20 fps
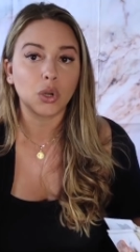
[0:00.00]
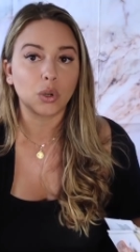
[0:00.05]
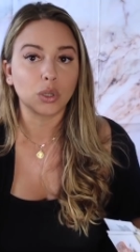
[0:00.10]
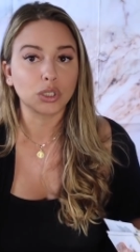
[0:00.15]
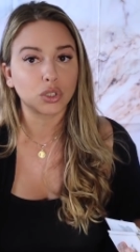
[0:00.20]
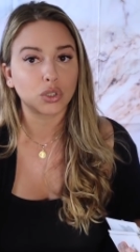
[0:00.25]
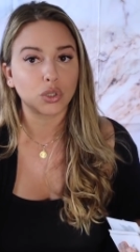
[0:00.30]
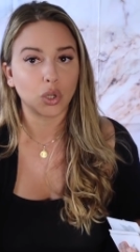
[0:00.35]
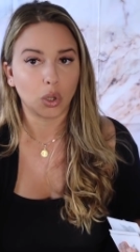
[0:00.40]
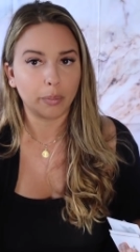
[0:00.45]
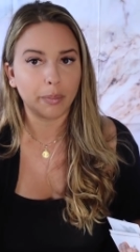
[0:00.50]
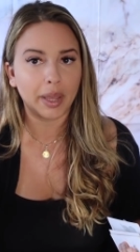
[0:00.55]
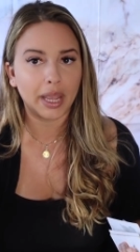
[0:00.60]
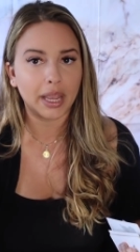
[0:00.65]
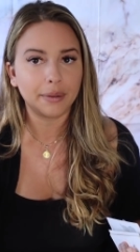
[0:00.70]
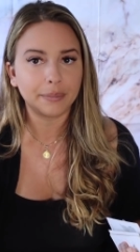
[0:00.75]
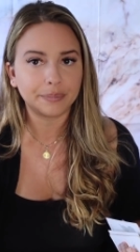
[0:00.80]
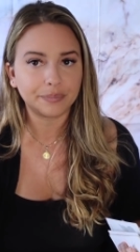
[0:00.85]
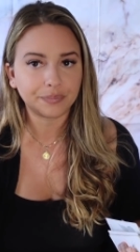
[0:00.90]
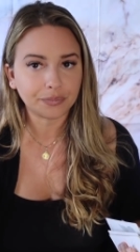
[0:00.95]
your
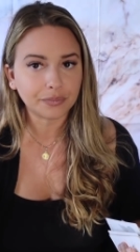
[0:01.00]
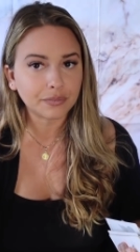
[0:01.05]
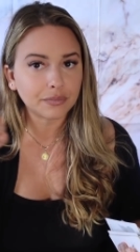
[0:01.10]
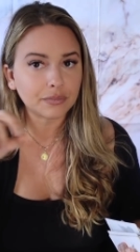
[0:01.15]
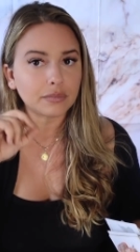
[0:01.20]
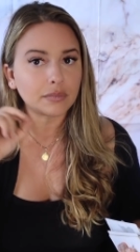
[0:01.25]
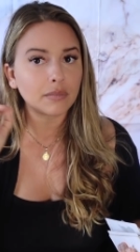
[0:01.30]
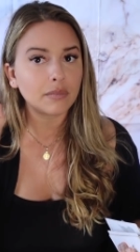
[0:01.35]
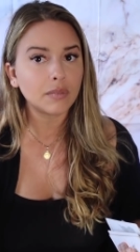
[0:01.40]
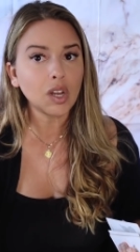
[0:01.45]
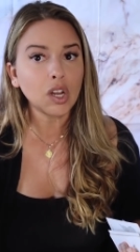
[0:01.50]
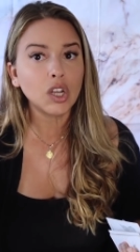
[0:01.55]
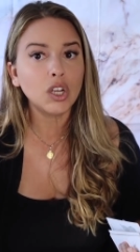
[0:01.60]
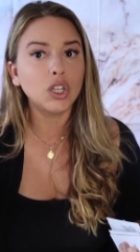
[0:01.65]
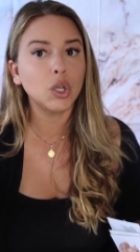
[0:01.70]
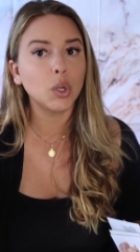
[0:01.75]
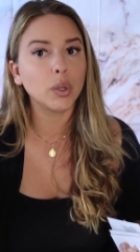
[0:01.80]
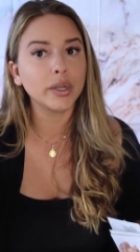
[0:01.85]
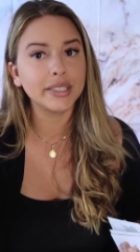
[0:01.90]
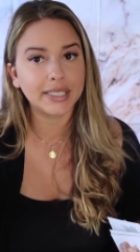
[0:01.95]
soulmate,
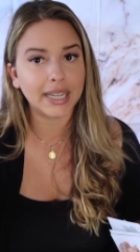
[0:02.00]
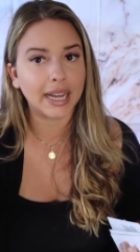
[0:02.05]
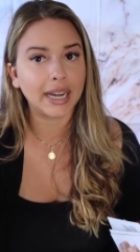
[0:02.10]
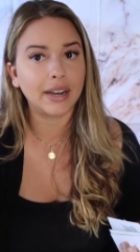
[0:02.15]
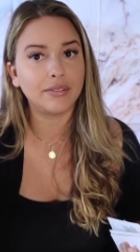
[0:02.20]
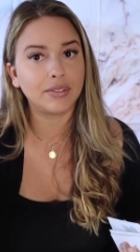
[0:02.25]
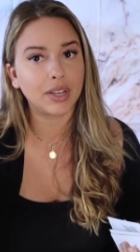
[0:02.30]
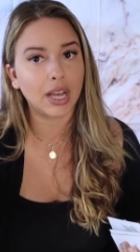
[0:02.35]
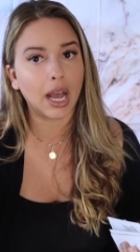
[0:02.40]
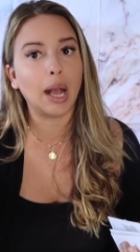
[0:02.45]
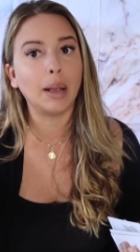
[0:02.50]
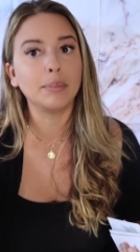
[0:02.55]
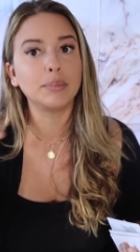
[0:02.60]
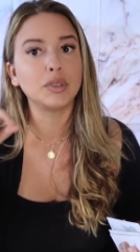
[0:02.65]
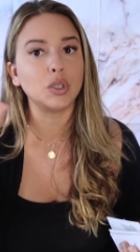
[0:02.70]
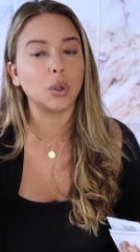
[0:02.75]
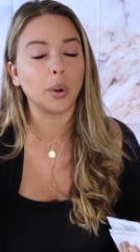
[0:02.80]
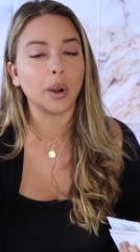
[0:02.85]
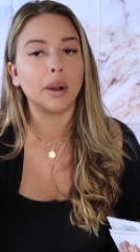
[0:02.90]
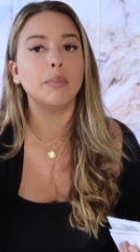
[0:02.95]
your Ten of
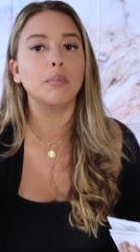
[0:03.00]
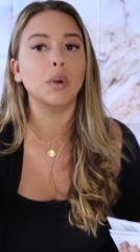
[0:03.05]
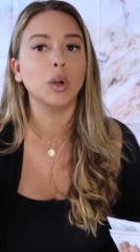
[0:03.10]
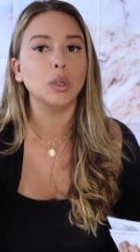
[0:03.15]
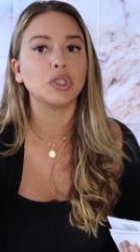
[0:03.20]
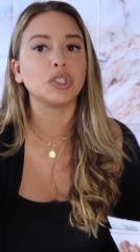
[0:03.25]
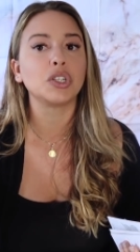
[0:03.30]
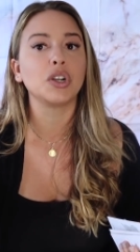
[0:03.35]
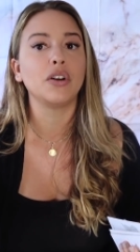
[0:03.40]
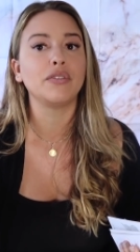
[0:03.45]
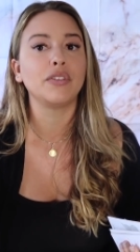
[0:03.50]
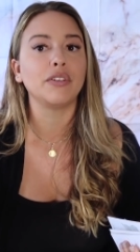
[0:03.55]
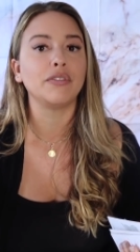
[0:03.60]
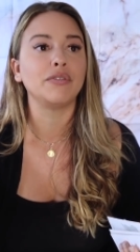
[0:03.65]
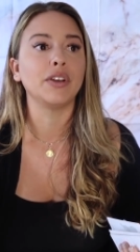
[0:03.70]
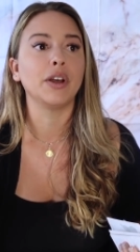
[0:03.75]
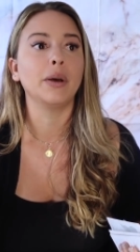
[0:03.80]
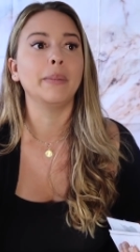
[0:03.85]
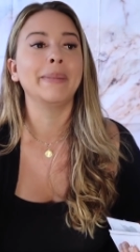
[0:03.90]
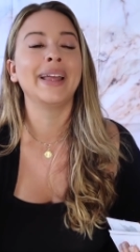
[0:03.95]
Cups, your emotional
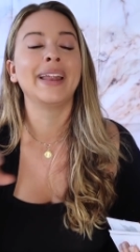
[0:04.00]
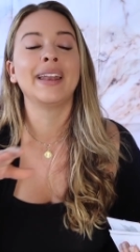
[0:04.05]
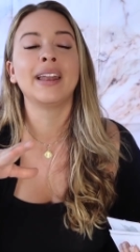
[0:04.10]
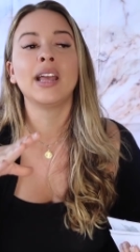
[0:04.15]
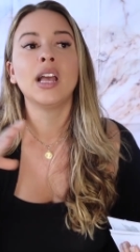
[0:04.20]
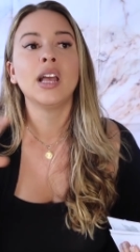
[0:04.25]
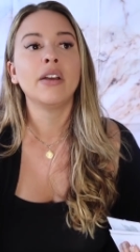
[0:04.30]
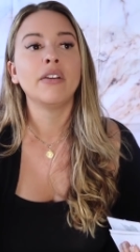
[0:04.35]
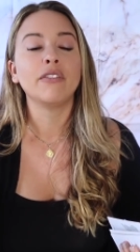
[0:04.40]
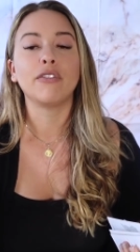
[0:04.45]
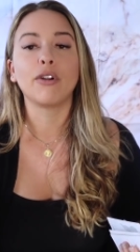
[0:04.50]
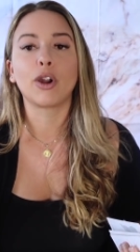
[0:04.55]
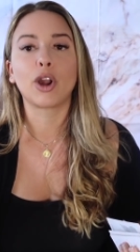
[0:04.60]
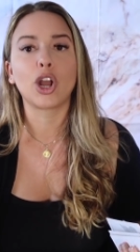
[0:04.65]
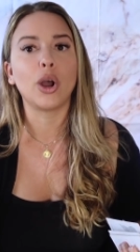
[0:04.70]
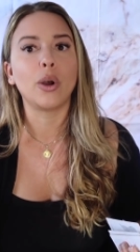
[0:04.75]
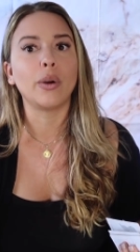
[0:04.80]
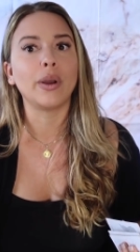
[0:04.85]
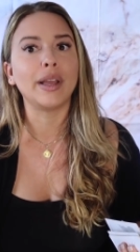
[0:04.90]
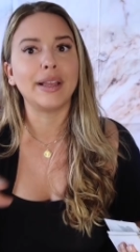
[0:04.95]
fulfillment,
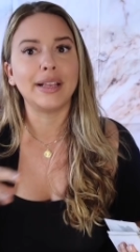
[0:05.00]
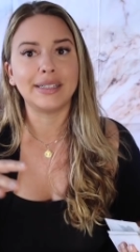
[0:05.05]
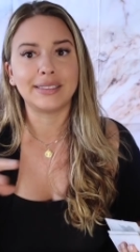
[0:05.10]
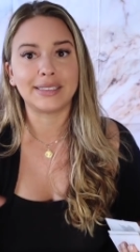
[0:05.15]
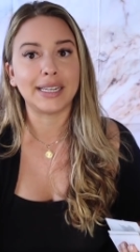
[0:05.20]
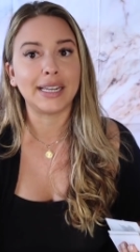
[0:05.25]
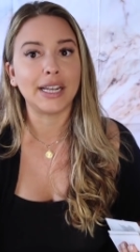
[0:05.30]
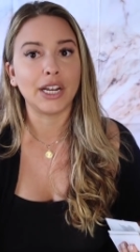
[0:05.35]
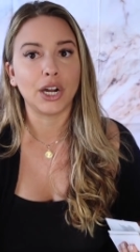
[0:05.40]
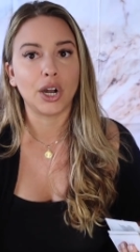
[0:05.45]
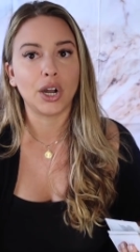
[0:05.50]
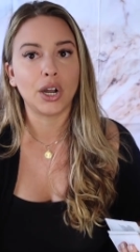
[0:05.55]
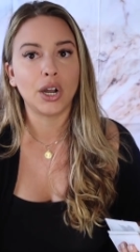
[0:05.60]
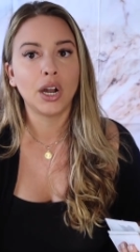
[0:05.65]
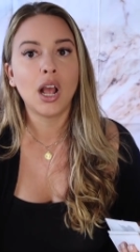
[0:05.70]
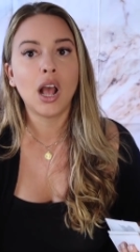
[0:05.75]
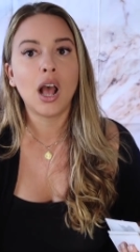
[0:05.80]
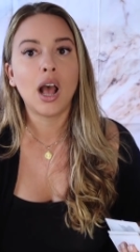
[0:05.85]
Virgo, it's here.